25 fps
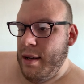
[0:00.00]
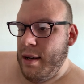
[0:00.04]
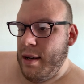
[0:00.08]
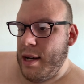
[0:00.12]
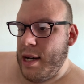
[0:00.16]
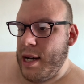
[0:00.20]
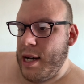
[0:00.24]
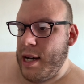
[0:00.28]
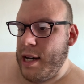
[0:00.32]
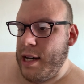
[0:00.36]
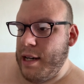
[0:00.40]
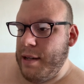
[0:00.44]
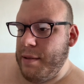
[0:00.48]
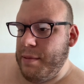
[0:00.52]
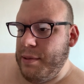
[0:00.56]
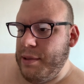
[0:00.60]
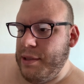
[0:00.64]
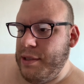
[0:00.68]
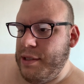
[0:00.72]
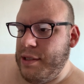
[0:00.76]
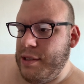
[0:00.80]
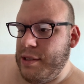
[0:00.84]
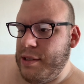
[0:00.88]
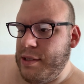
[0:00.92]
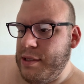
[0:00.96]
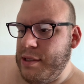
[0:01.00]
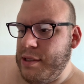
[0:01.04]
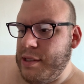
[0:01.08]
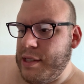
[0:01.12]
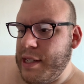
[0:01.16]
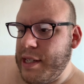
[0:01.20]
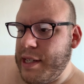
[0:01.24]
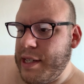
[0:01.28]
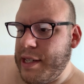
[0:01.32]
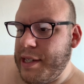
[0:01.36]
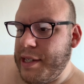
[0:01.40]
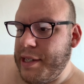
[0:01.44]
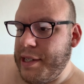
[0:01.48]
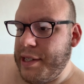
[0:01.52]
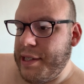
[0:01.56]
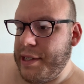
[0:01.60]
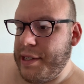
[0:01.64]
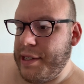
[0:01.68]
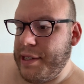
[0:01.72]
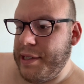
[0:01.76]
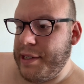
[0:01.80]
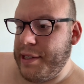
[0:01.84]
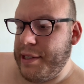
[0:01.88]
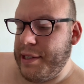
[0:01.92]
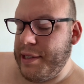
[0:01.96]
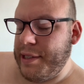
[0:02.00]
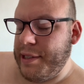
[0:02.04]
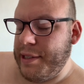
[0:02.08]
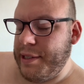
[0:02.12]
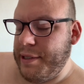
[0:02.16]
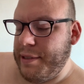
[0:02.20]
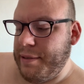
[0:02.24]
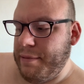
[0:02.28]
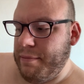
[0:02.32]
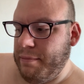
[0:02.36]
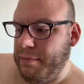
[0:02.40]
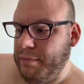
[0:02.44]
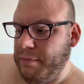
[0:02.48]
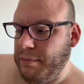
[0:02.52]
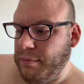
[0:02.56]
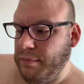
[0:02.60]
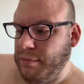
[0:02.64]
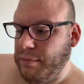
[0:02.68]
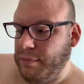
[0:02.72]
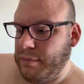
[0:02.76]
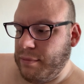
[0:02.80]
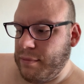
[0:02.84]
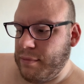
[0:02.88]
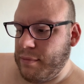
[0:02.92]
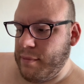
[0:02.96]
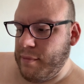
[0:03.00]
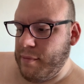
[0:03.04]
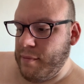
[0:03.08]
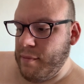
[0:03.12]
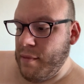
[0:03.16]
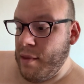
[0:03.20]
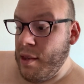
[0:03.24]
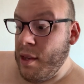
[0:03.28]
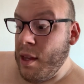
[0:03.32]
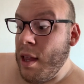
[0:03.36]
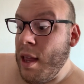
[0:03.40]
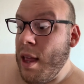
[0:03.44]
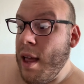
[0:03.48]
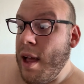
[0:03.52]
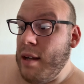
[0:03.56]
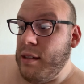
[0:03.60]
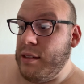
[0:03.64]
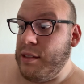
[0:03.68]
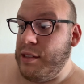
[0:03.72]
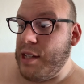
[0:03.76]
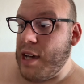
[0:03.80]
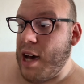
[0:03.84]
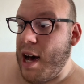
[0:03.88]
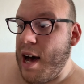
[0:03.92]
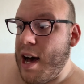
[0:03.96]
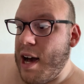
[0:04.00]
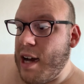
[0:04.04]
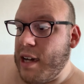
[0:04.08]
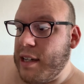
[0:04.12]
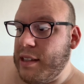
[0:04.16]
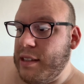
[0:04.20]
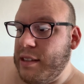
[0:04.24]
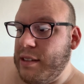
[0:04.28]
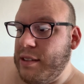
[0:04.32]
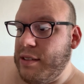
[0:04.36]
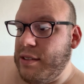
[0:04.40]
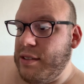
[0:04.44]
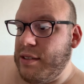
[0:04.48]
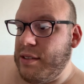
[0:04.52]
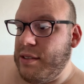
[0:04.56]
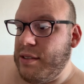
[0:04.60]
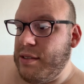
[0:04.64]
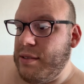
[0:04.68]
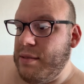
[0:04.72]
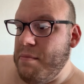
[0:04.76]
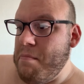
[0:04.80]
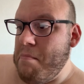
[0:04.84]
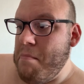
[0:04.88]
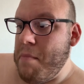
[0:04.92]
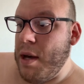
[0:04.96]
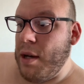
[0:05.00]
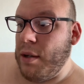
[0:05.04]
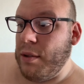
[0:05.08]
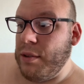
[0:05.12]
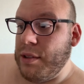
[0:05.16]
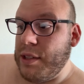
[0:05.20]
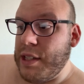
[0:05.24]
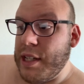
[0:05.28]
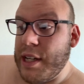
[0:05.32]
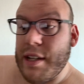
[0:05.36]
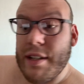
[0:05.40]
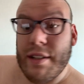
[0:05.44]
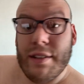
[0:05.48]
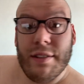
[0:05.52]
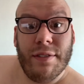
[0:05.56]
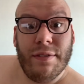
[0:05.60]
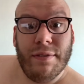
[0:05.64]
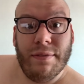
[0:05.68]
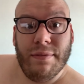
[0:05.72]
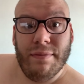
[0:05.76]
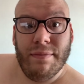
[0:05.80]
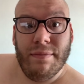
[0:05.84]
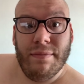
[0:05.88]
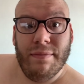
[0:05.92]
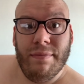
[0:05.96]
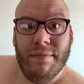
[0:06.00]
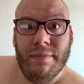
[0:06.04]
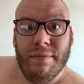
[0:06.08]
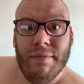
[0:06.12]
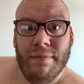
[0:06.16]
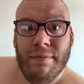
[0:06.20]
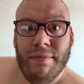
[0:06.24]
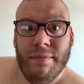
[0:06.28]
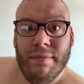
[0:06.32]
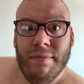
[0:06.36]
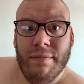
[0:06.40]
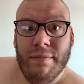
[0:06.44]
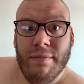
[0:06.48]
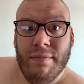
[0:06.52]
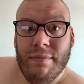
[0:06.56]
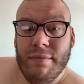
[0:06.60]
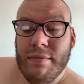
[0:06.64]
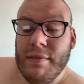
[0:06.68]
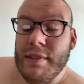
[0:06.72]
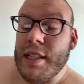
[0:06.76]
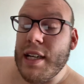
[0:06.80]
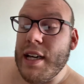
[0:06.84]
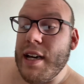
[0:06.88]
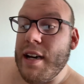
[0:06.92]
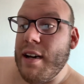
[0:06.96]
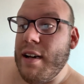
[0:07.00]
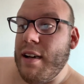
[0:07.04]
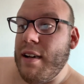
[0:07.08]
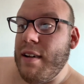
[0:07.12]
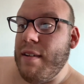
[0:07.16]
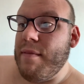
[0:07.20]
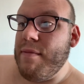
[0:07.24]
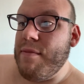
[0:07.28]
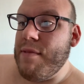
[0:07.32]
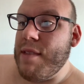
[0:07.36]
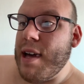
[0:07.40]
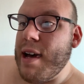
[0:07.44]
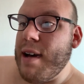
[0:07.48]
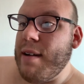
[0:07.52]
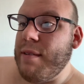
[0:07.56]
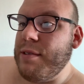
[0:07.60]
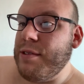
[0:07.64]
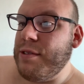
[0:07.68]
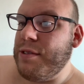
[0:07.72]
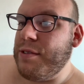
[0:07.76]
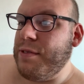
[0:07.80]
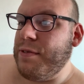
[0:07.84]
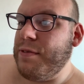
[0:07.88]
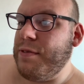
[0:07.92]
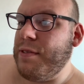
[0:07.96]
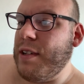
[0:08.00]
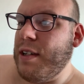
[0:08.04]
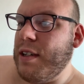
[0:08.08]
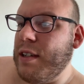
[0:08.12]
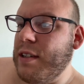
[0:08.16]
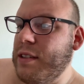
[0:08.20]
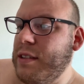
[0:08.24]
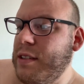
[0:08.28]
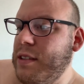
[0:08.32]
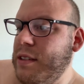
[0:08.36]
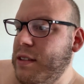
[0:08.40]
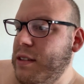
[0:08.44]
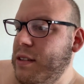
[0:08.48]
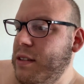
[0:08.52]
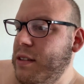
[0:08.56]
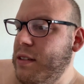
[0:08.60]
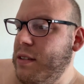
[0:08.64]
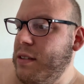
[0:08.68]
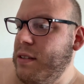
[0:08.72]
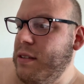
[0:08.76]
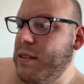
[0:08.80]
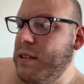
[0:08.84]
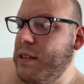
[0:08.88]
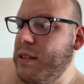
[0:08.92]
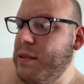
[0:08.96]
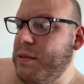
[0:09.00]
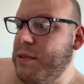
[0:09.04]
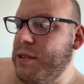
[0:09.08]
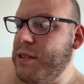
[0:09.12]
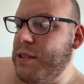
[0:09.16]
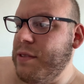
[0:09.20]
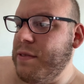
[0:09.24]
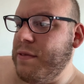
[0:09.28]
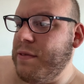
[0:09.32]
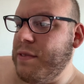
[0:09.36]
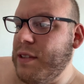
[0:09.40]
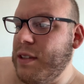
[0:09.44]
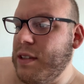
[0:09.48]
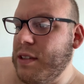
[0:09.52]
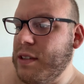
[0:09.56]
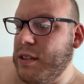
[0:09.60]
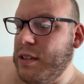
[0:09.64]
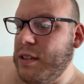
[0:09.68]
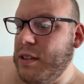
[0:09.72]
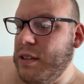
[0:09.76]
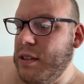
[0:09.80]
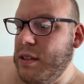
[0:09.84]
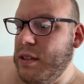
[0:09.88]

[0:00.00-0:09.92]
I would say Doc's meltdown. Yeah, that was fucked. Oh, that was so fucked.